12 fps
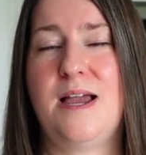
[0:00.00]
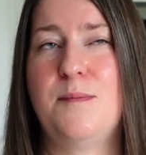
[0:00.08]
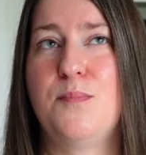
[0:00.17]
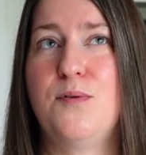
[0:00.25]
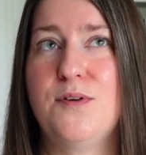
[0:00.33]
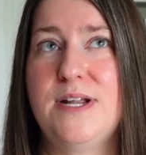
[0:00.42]
I'm
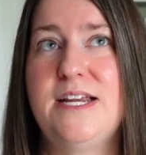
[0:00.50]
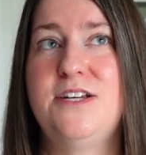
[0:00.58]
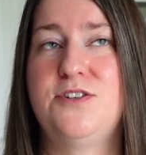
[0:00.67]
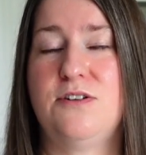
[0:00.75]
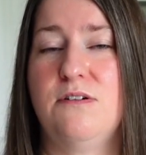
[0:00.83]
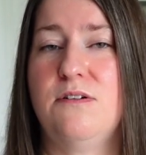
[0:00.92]
pretty
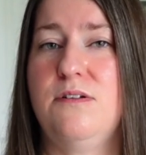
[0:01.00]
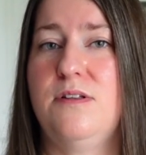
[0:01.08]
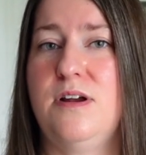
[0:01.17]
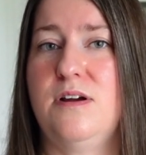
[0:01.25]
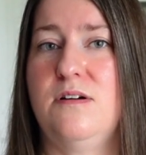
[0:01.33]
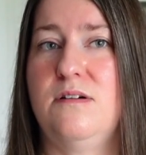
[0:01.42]
sure
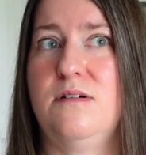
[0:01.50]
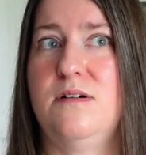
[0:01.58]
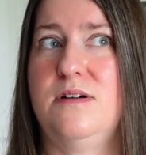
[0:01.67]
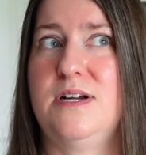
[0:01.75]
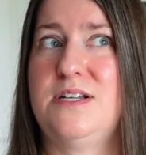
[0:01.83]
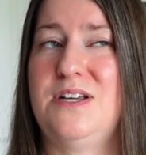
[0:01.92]

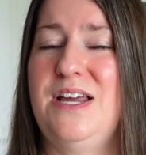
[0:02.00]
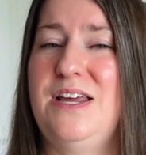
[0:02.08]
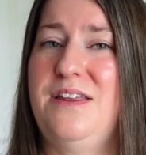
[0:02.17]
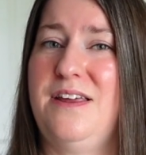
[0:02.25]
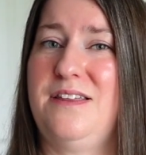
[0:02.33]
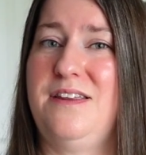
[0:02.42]
they're
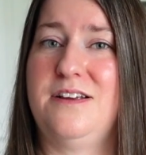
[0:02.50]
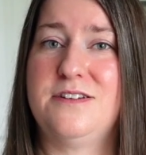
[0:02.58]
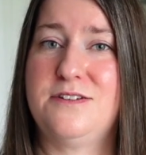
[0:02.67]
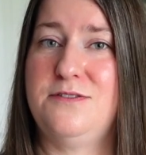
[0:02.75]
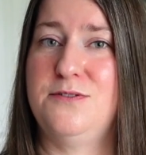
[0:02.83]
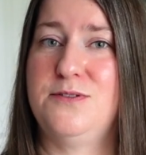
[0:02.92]
like the
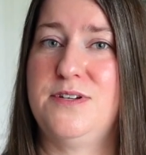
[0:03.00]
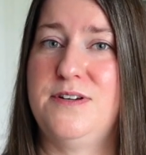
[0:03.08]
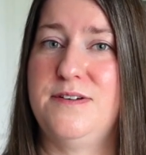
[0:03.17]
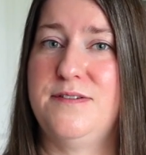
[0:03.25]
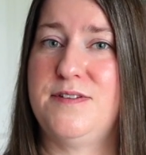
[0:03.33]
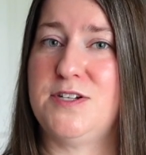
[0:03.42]

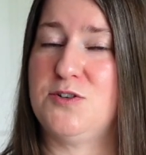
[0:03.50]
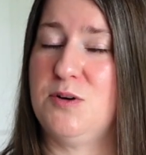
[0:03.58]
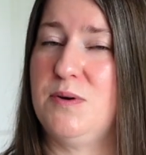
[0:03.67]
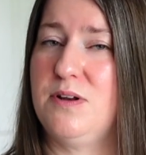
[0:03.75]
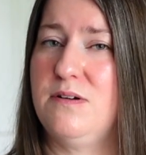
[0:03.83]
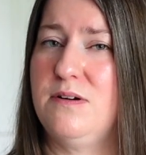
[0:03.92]
exclusive
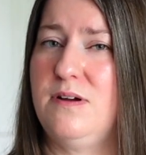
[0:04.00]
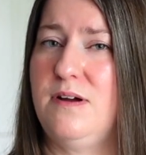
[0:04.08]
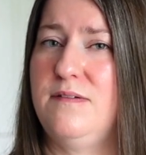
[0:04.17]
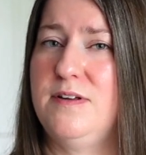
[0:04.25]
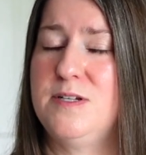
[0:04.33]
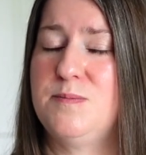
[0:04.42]
distributor
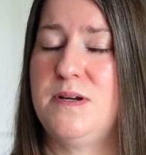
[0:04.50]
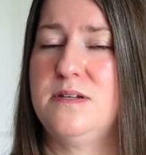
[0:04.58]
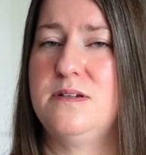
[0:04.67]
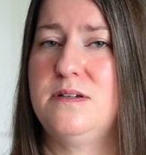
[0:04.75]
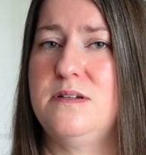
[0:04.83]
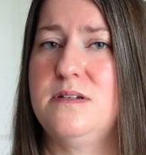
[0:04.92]
of these
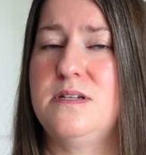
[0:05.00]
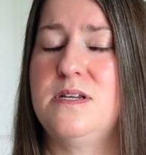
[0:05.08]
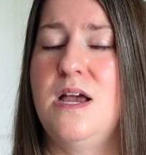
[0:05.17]
puzzles.